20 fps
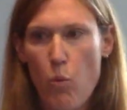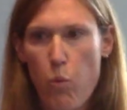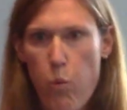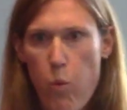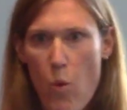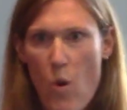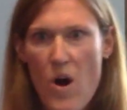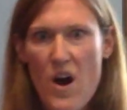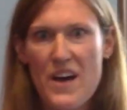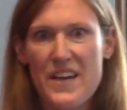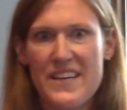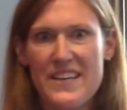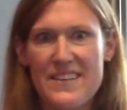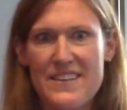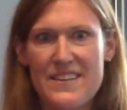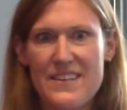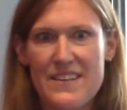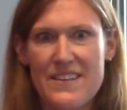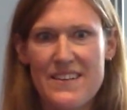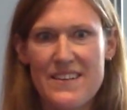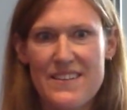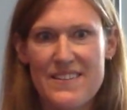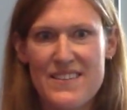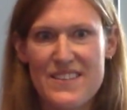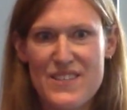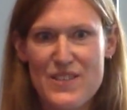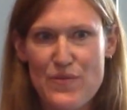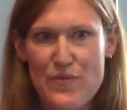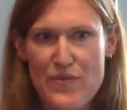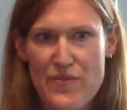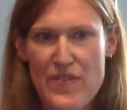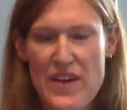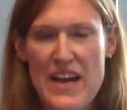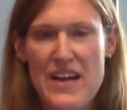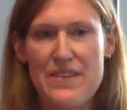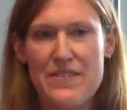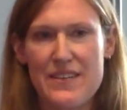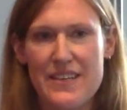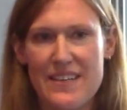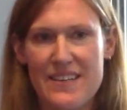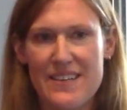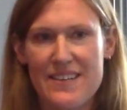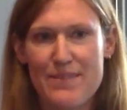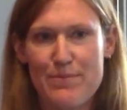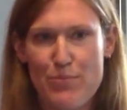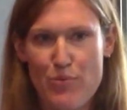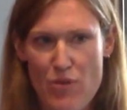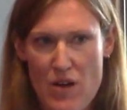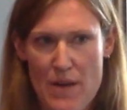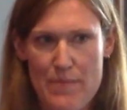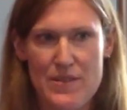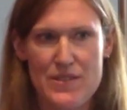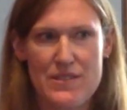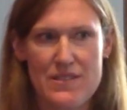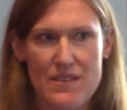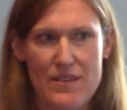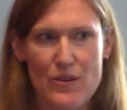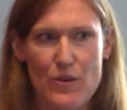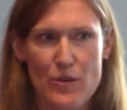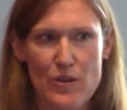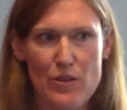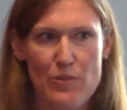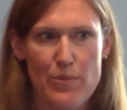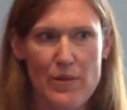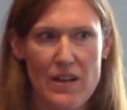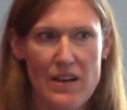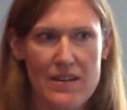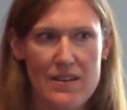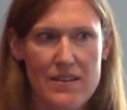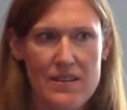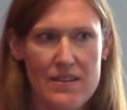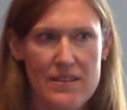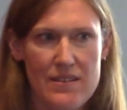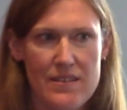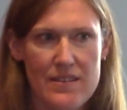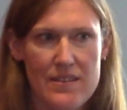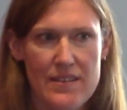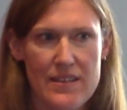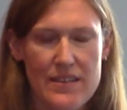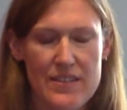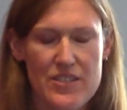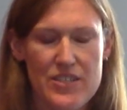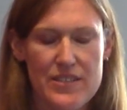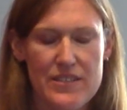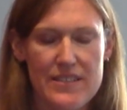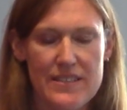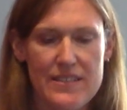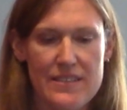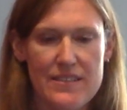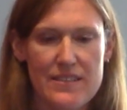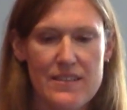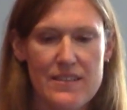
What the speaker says: wanted this very promising oil block in Nigeria.